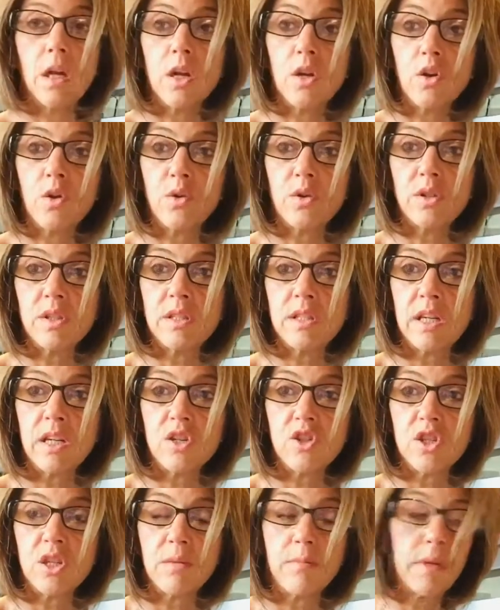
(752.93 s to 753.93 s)
Cornstarch
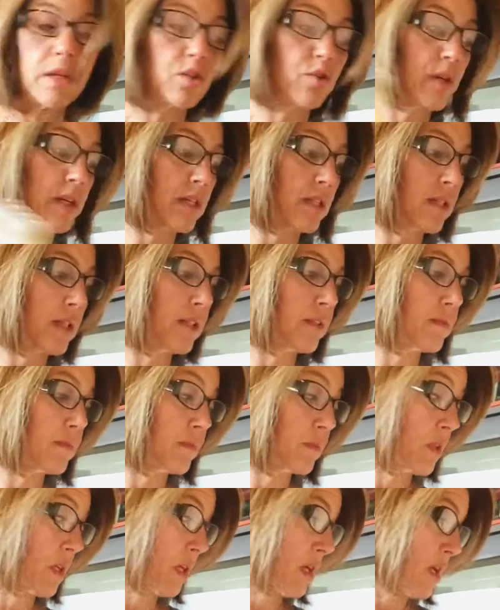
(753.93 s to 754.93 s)
in my dressing,
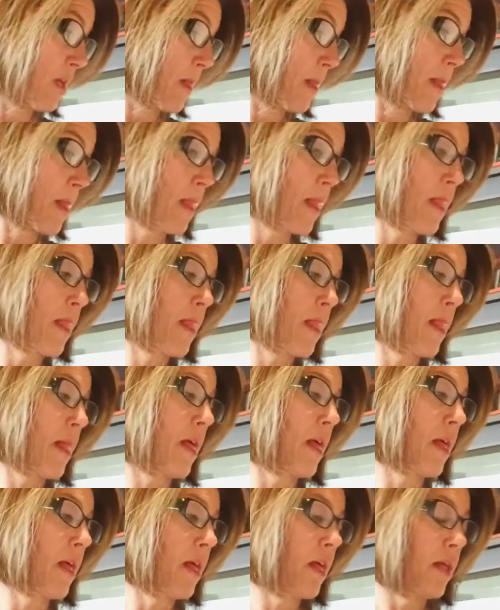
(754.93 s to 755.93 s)
okay?
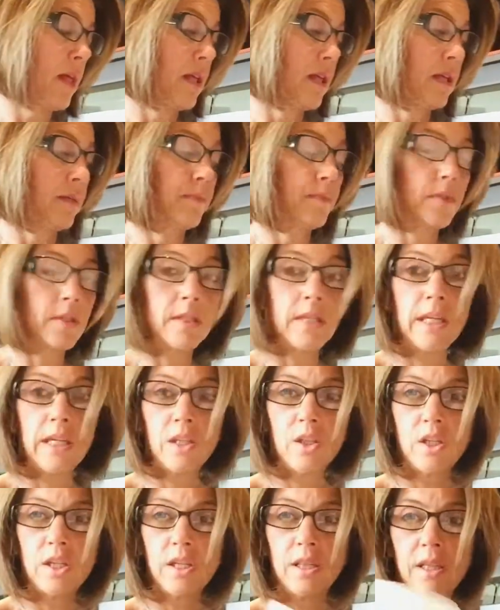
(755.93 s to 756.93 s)
Let's take a
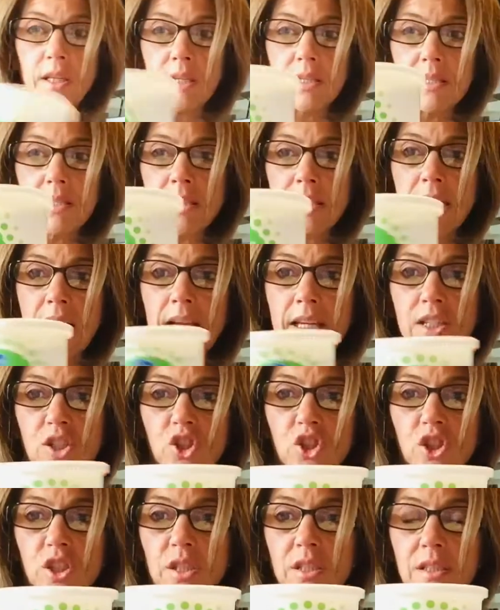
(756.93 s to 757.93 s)
look at this, cottage
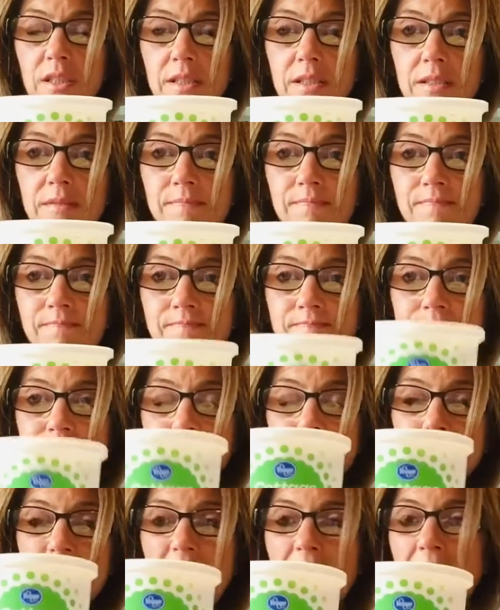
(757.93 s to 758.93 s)
cheese.
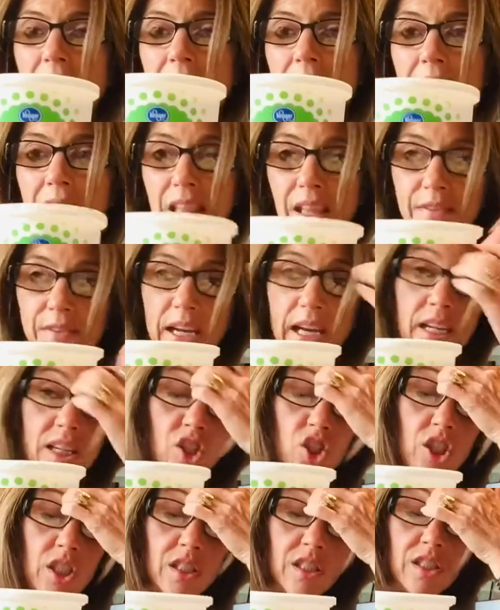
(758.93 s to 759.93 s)
Love cottage
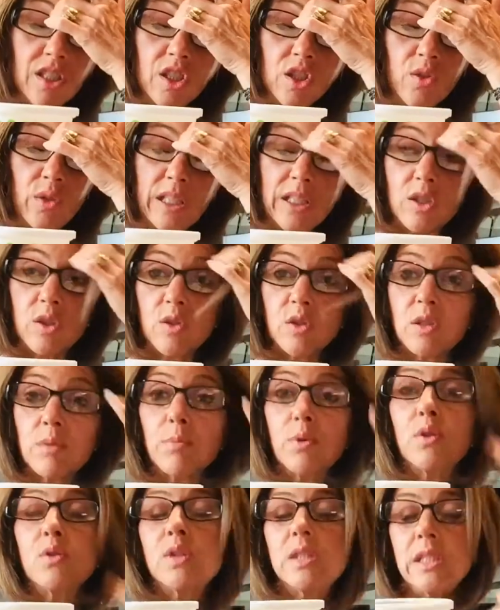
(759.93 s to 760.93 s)
cheese, it's a great source of
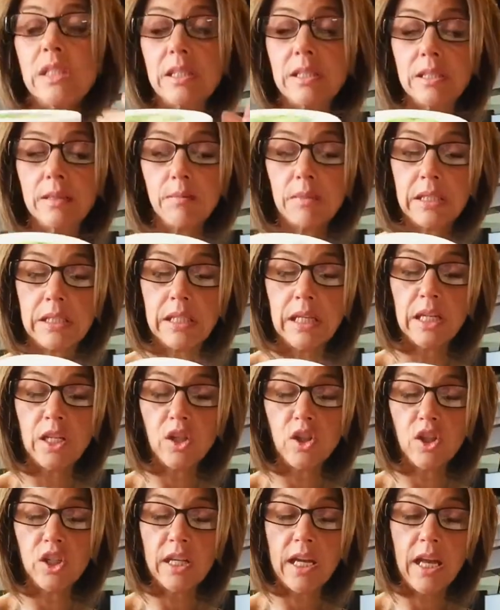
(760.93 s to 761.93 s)
protein. I'm gonna take a
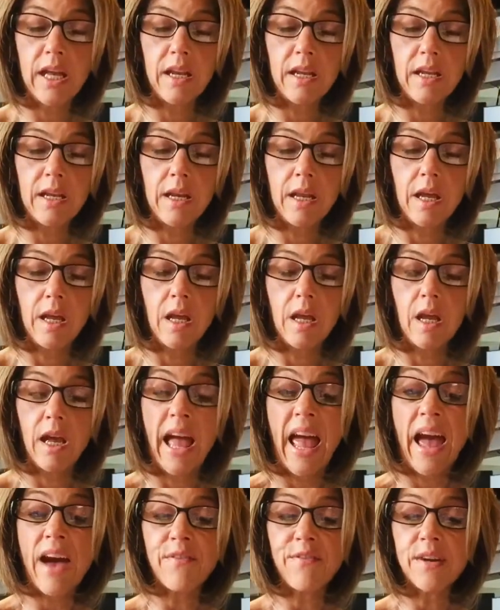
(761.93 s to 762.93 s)
look at it.
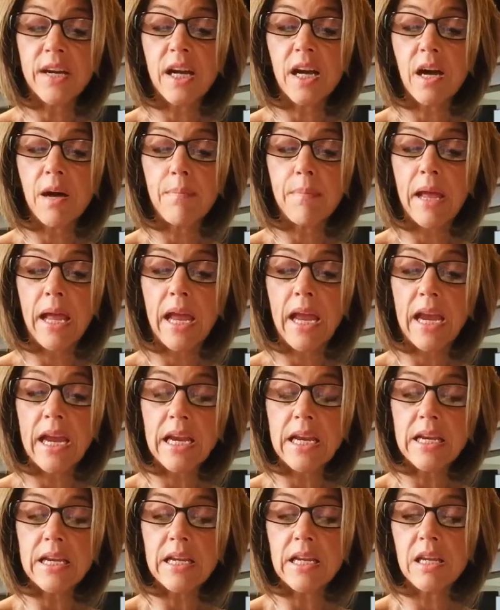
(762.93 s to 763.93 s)
Half a cup,
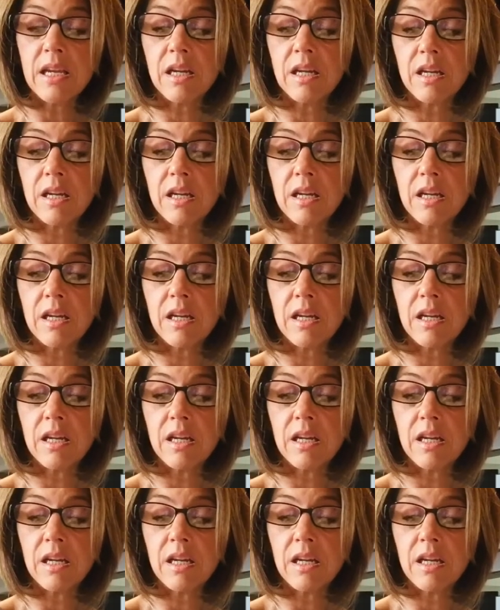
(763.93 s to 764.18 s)
80